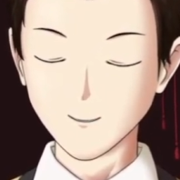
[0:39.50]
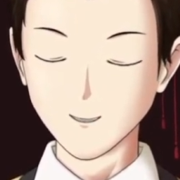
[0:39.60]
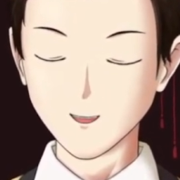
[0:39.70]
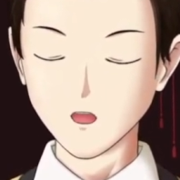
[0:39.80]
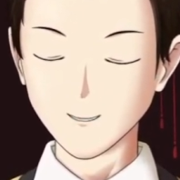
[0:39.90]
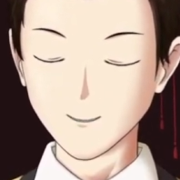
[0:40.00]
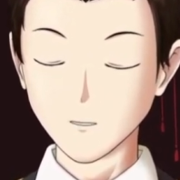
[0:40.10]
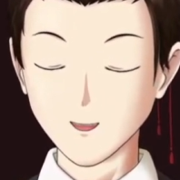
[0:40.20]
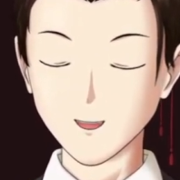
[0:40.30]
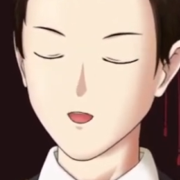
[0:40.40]
If you've
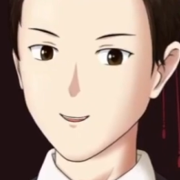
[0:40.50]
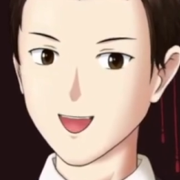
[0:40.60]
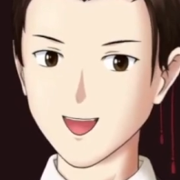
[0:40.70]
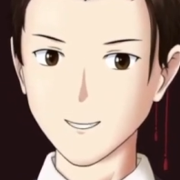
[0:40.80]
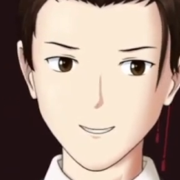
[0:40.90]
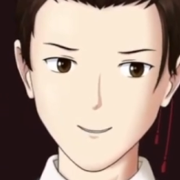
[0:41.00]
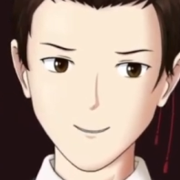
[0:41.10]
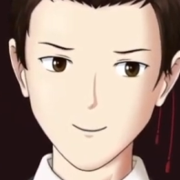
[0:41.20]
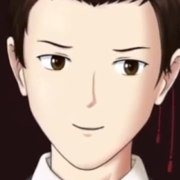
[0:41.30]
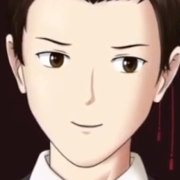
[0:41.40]
already solved it,
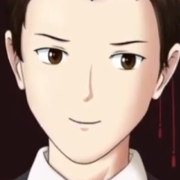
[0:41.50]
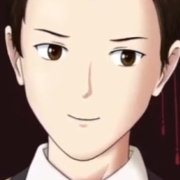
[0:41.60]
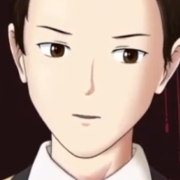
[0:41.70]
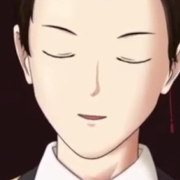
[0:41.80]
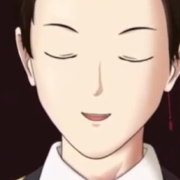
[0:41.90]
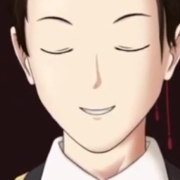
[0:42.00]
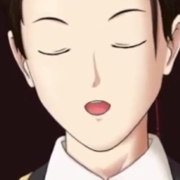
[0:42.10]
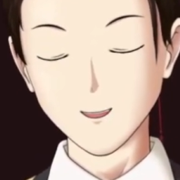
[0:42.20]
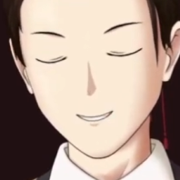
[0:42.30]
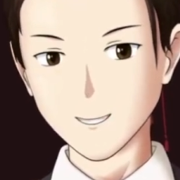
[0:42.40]
or you think you
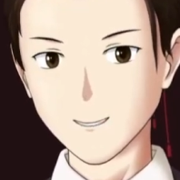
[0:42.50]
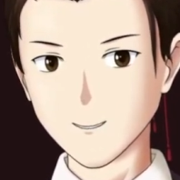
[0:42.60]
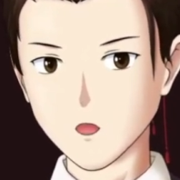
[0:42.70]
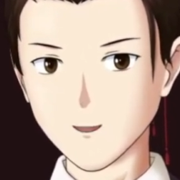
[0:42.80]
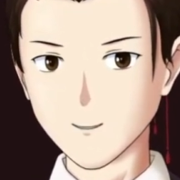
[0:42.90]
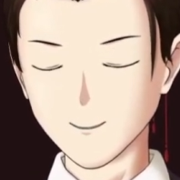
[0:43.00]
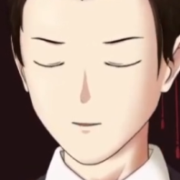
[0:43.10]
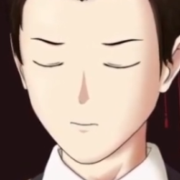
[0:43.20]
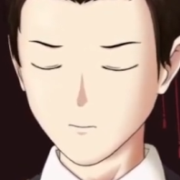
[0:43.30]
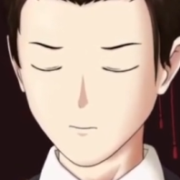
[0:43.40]
have, and you want to
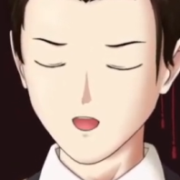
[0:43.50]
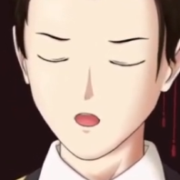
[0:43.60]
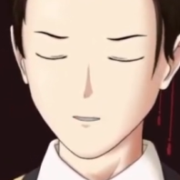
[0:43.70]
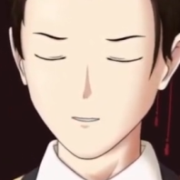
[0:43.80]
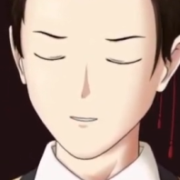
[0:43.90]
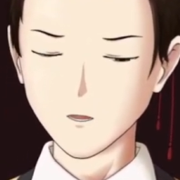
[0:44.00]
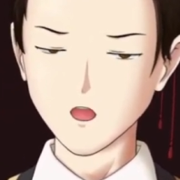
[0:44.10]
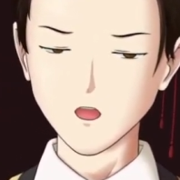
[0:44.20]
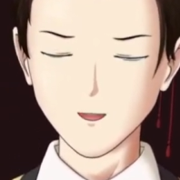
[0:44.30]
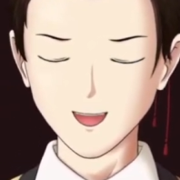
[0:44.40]
go over the
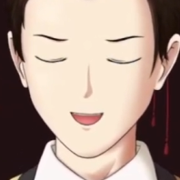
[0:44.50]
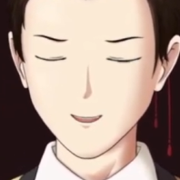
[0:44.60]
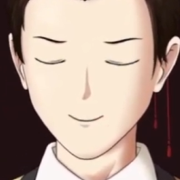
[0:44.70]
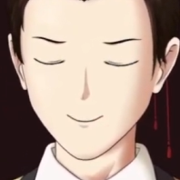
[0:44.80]
reasoning again,